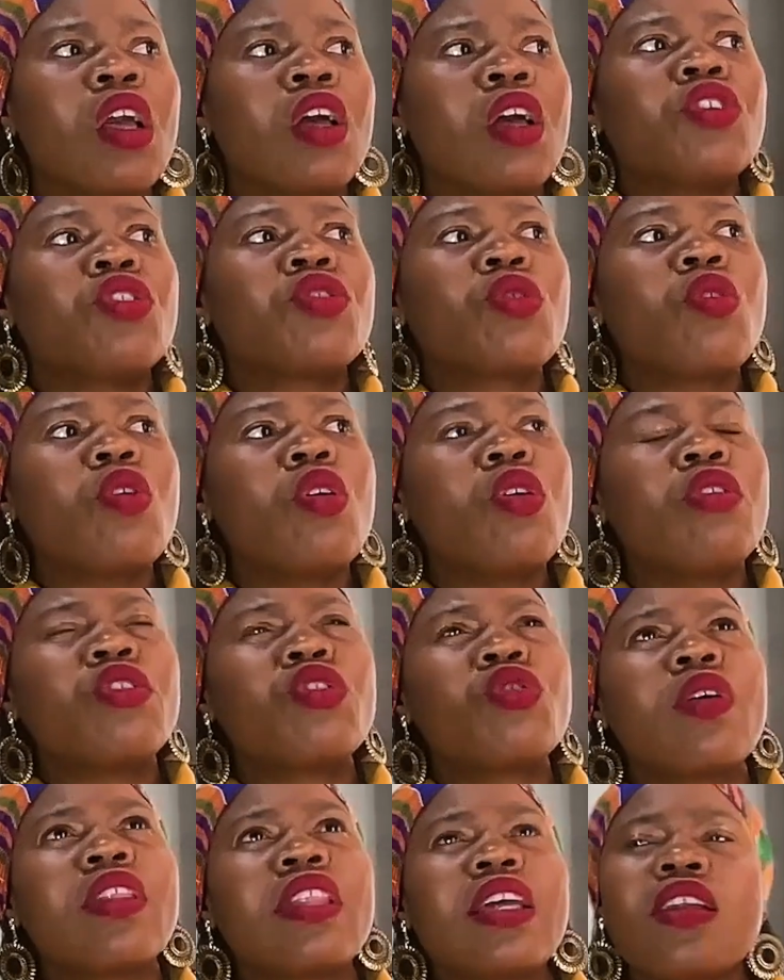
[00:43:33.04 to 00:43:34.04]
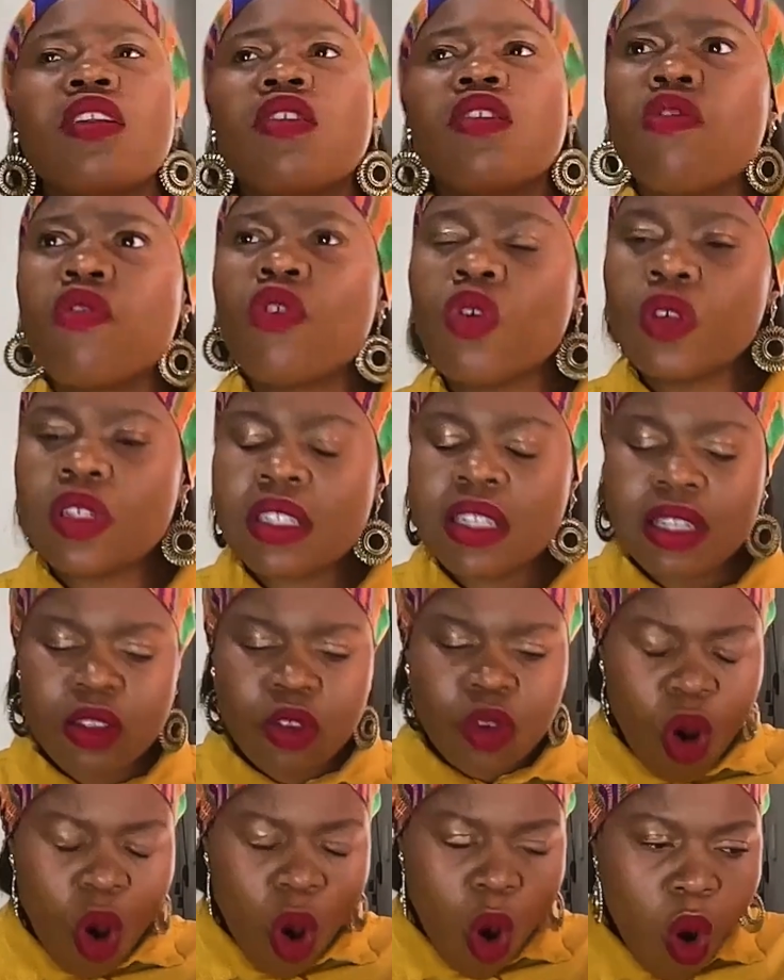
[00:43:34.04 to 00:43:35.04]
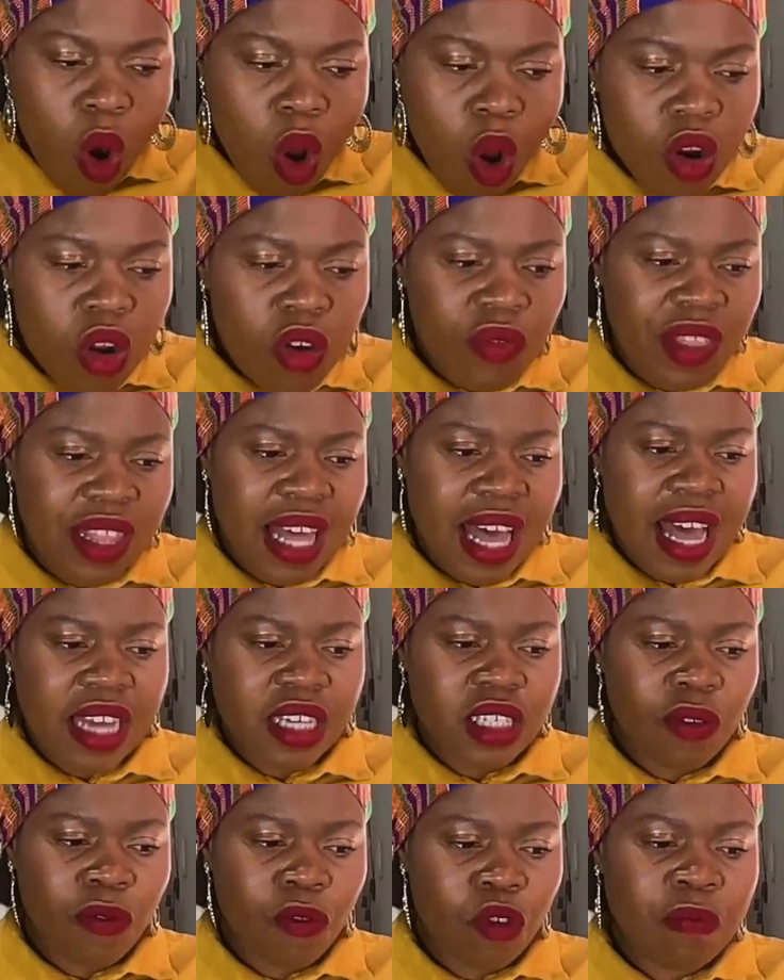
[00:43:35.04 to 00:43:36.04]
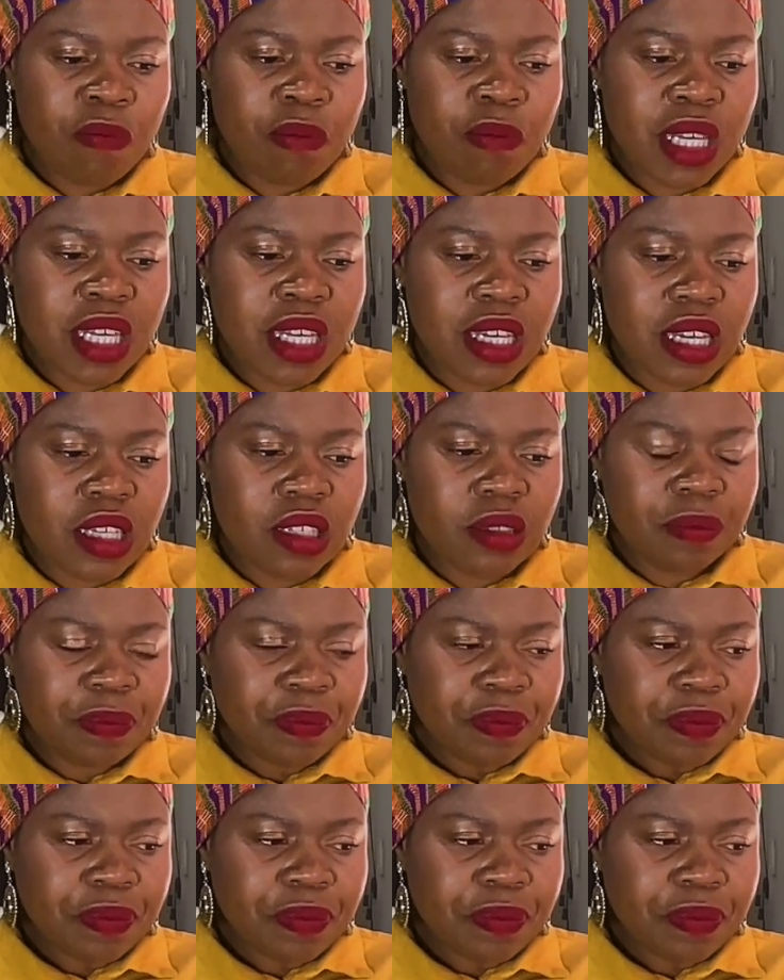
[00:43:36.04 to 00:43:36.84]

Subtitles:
So then, of course, all of that for me